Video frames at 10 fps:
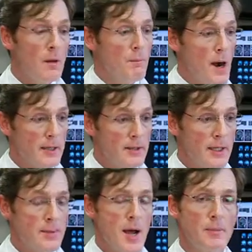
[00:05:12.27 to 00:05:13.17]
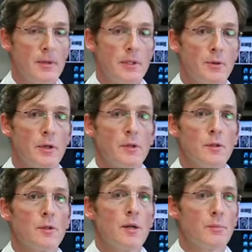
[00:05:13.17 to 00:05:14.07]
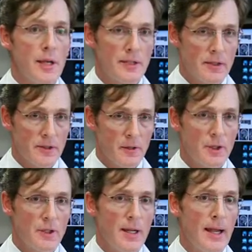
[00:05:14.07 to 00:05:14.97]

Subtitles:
My team happens to include a plastic surgeon